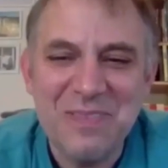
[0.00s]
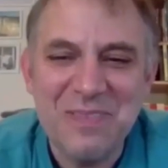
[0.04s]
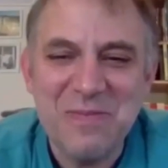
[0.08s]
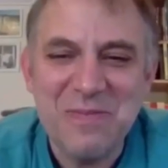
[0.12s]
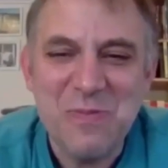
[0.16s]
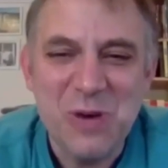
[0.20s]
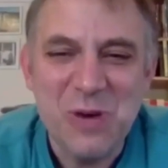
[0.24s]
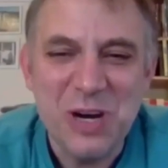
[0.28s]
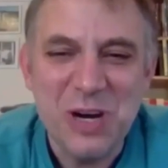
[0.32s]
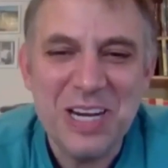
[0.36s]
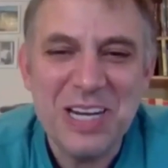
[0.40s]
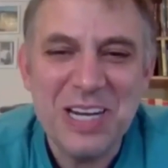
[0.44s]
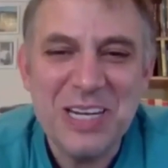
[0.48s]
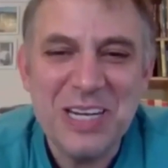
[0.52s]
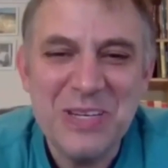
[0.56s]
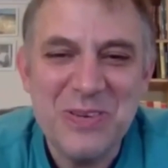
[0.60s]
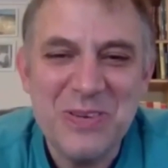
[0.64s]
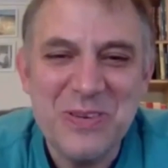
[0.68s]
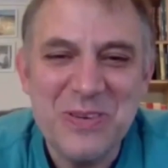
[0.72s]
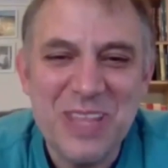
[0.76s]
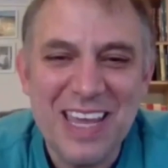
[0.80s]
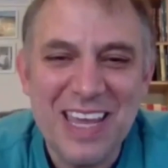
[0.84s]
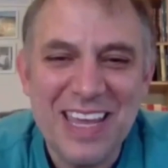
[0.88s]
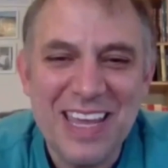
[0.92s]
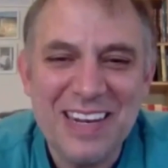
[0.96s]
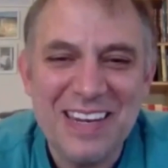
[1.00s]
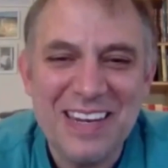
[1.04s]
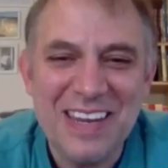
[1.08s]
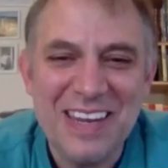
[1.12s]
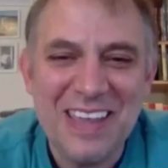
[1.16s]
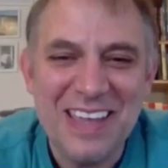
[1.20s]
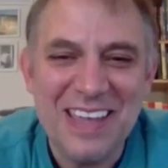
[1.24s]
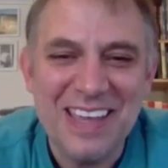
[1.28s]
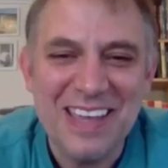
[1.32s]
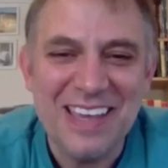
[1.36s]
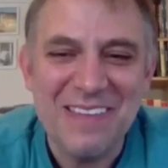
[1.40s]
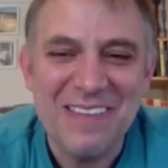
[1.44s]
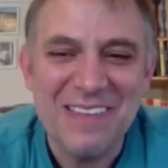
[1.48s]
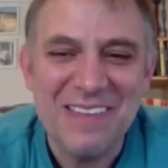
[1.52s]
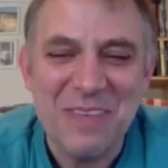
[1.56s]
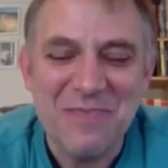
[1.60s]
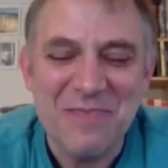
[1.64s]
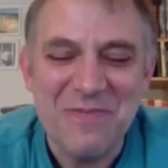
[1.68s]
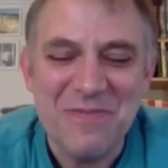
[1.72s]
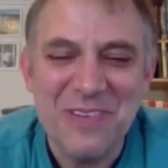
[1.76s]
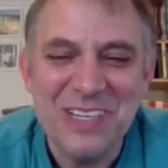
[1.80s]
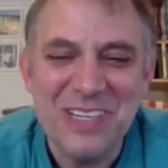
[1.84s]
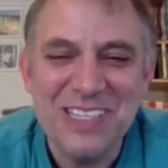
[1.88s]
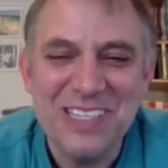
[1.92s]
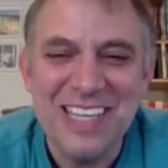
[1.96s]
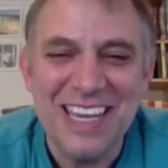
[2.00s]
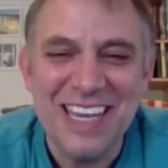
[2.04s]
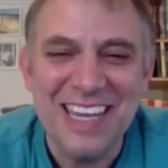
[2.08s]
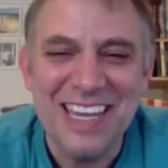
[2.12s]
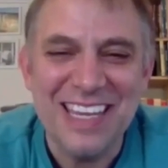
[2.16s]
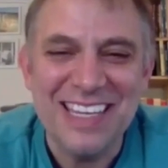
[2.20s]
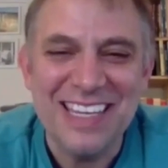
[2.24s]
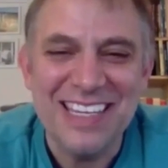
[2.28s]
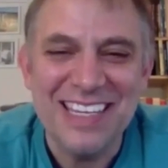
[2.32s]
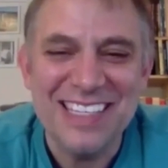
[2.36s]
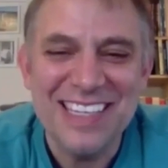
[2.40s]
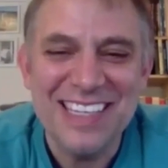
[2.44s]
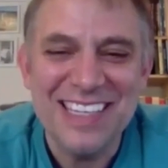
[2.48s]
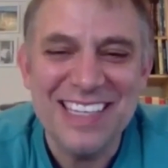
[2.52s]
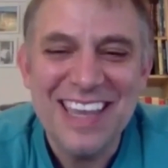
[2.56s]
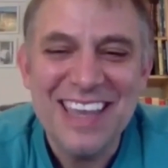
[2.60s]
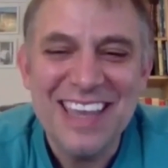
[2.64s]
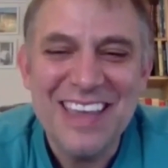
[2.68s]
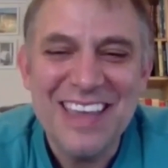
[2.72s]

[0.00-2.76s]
we're going to do that. The first thing is,